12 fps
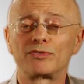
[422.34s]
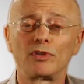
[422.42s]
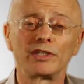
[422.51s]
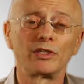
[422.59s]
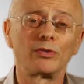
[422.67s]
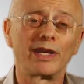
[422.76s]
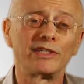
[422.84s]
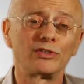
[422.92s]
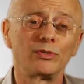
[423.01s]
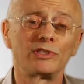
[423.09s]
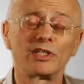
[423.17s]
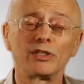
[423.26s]
for
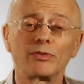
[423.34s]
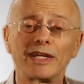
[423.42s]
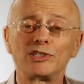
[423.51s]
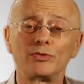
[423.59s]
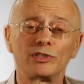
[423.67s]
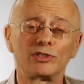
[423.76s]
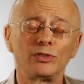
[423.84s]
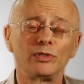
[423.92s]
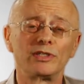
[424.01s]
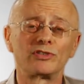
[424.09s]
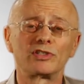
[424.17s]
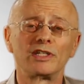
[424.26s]
undergraduates and graduate
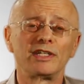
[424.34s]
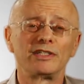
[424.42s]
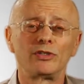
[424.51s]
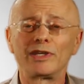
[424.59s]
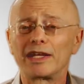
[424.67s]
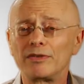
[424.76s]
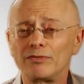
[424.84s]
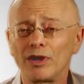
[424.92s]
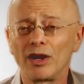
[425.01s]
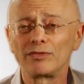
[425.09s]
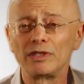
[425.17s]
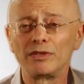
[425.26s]
students to get
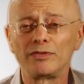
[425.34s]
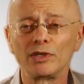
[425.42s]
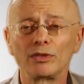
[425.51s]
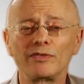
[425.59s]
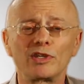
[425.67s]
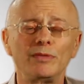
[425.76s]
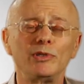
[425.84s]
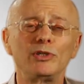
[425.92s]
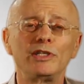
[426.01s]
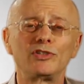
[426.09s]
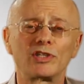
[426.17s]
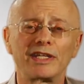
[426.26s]
involved in the field of
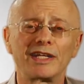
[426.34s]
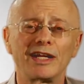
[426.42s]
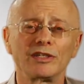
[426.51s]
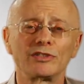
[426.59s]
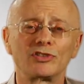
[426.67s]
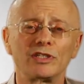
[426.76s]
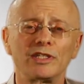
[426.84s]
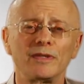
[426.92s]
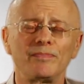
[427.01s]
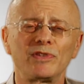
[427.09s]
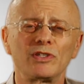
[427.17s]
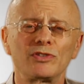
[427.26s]
community psychology?
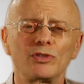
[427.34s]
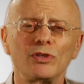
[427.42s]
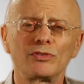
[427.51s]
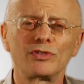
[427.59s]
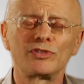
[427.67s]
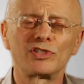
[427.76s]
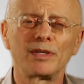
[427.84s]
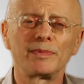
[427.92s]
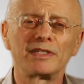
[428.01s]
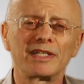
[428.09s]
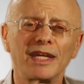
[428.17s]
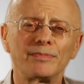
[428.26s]
So those are some
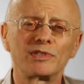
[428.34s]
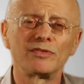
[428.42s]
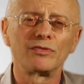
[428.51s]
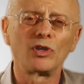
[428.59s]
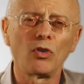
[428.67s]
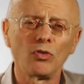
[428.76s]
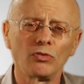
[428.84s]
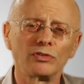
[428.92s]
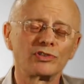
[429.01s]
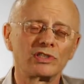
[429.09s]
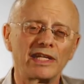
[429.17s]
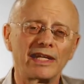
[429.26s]
of the types of
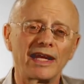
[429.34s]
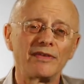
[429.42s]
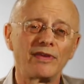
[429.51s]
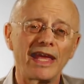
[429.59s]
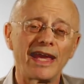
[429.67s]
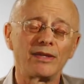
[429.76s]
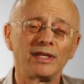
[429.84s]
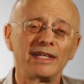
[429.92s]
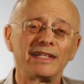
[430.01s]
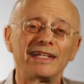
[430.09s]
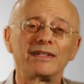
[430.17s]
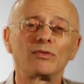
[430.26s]
goals that I've had
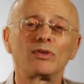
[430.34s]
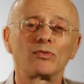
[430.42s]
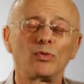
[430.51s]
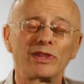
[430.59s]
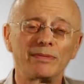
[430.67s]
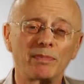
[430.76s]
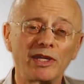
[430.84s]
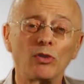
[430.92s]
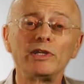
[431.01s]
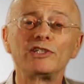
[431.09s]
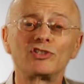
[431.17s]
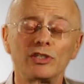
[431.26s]
with my
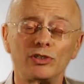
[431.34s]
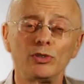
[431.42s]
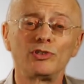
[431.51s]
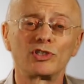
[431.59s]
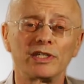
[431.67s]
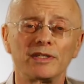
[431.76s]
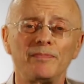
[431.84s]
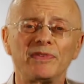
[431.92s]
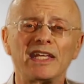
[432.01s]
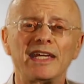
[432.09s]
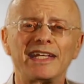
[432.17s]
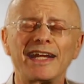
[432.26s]
own institution.
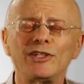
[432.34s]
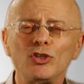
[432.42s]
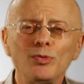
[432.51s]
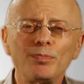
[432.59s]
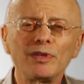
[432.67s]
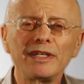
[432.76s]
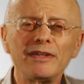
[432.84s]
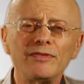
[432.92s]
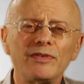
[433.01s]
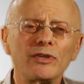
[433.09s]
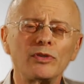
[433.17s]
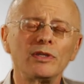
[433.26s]
And I do
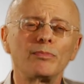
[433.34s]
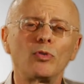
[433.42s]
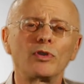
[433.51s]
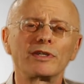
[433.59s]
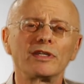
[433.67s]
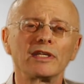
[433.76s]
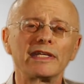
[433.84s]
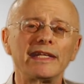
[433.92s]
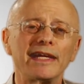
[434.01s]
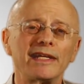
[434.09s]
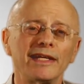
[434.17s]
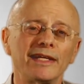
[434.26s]
believe, very importantly,
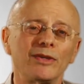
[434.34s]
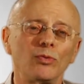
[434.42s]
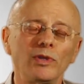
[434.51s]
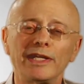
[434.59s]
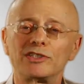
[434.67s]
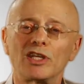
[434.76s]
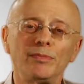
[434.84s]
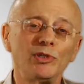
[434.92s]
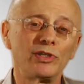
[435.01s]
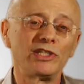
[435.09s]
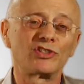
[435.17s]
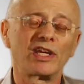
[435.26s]
that we as
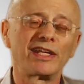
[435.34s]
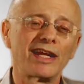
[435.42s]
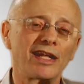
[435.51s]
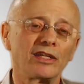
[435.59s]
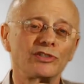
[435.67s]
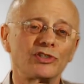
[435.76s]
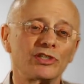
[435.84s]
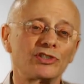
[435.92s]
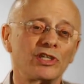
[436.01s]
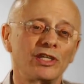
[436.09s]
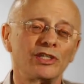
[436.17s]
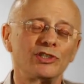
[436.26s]
community
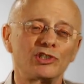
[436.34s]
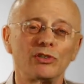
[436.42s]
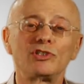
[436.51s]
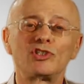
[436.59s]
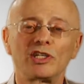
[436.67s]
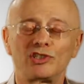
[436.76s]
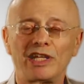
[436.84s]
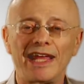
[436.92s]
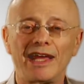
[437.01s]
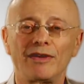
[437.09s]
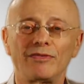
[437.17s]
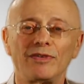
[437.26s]
psychologists shouldn't just
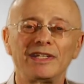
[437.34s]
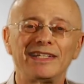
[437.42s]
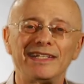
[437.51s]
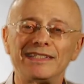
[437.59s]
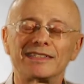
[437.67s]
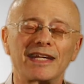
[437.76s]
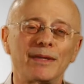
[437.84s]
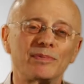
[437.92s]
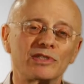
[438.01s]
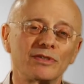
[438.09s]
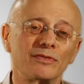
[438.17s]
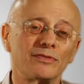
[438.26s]
have these
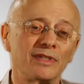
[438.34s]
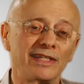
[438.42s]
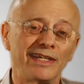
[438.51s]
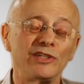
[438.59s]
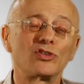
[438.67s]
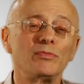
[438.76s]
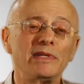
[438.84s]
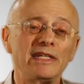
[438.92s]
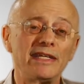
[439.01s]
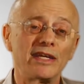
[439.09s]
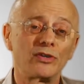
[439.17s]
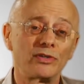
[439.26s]
types of
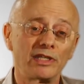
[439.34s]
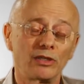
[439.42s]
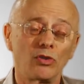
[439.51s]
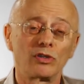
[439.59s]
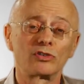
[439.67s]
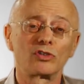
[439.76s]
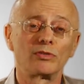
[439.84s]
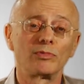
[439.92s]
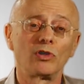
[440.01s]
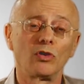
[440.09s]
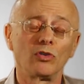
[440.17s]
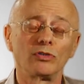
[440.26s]
intermediary and
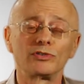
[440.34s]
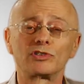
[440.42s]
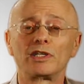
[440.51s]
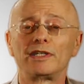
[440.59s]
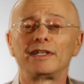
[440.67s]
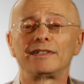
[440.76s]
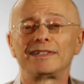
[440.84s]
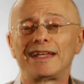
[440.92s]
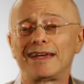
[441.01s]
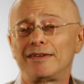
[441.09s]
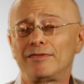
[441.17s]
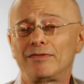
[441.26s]
long-term goals
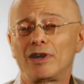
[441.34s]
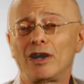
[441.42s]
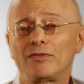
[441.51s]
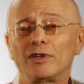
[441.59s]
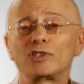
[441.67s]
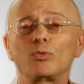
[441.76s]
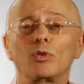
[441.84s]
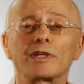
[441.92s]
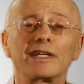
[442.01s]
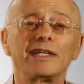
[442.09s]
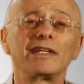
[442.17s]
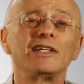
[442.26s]
that involve us
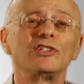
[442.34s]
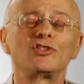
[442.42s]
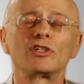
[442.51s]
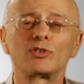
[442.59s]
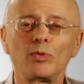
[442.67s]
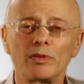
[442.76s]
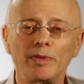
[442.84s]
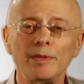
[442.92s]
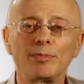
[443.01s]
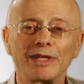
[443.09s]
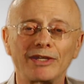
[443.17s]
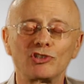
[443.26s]
working just with
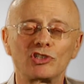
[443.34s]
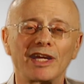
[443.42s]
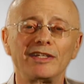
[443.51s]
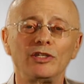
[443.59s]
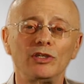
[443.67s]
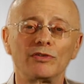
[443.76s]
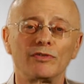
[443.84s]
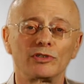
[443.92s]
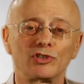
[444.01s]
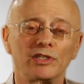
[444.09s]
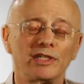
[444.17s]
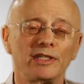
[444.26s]
people outside the
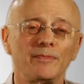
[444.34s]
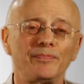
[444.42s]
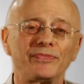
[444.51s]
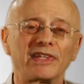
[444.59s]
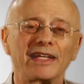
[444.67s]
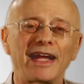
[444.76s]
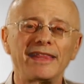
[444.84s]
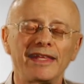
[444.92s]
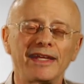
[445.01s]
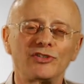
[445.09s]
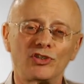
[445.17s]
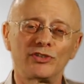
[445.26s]
university. I
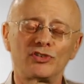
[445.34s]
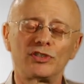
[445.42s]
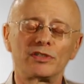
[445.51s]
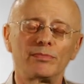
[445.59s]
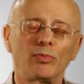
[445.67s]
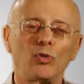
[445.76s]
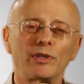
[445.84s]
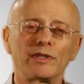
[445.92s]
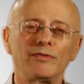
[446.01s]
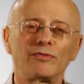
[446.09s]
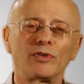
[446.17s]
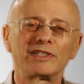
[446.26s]
think it's just as
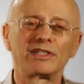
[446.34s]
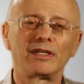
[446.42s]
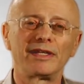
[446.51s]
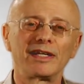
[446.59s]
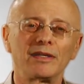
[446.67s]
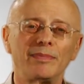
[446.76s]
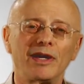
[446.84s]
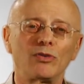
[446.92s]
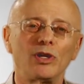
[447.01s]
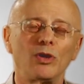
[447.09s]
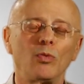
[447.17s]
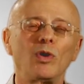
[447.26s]
important for us to think
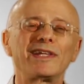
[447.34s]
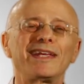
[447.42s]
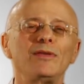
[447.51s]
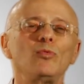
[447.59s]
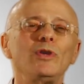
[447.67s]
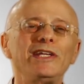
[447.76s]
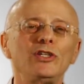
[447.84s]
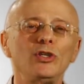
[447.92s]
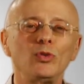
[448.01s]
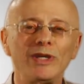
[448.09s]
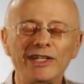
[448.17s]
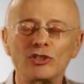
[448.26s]
about what can we
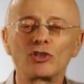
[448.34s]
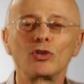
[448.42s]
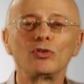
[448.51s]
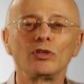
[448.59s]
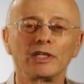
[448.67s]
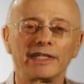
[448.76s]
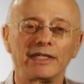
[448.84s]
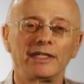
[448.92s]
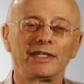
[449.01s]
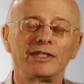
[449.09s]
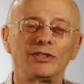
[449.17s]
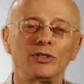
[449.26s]
do internally
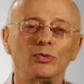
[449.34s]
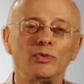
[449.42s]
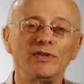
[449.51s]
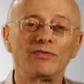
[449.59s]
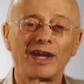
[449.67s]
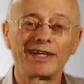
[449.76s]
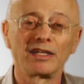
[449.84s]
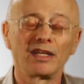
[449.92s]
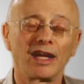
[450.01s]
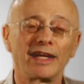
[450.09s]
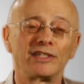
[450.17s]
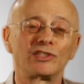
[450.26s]
to
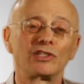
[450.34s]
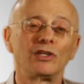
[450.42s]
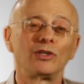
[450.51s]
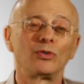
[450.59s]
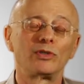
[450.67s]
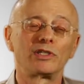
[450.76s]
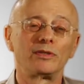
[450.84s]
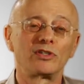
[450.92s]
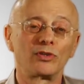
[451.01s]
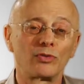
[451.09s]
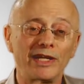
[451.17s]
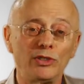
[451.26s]
revitalize or to
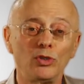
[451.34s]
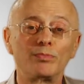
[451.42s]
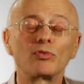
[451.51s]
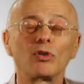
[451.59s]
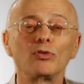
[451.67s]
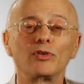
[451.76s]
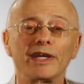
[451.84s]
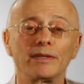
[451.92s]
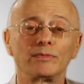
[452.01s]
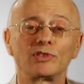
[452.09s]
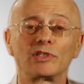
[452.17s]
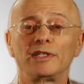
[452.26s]
create new
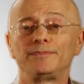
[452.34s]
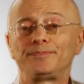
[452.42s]
programs.